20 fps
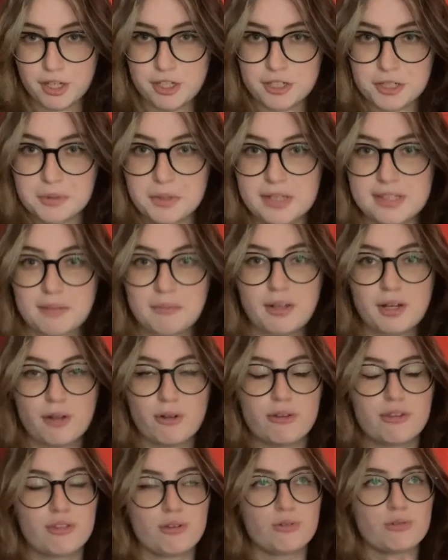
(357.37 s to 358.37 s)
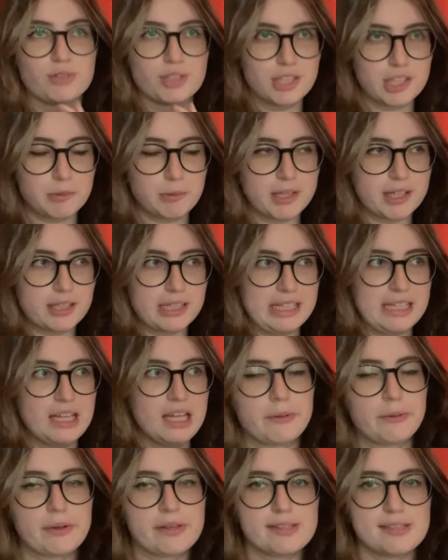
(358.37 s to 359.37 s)
do is I'm gonna go through really quickly.
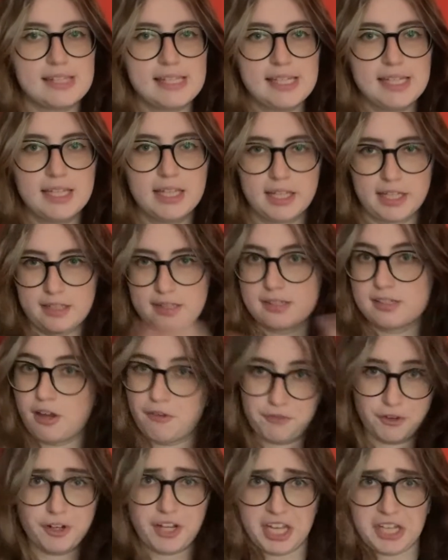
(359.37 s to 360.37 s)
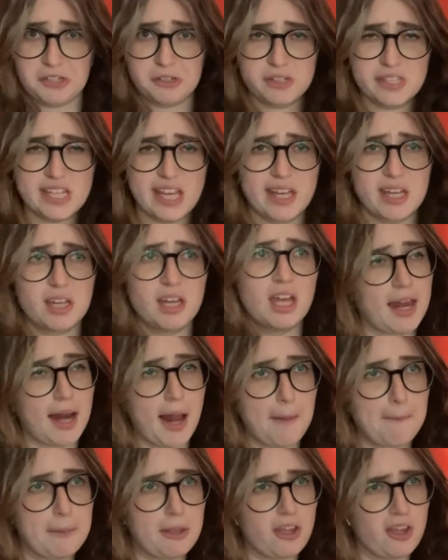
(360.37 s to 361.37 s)
There was the like stuff your Kindle day that
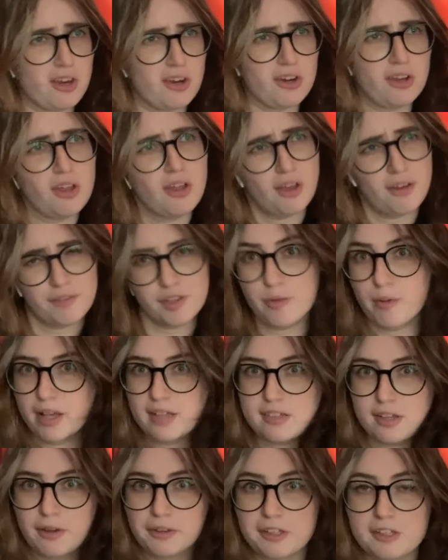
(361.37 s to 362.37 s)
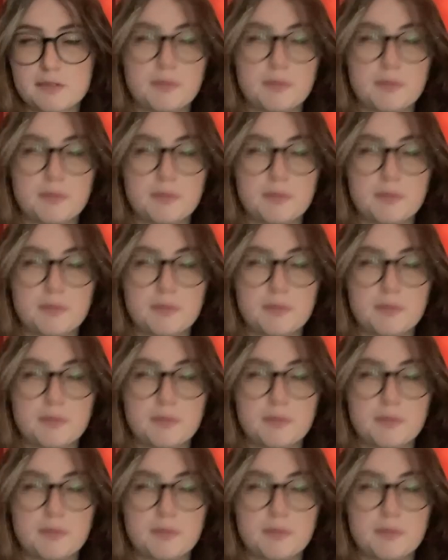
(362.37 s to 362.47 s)
happened a few weeks ago at this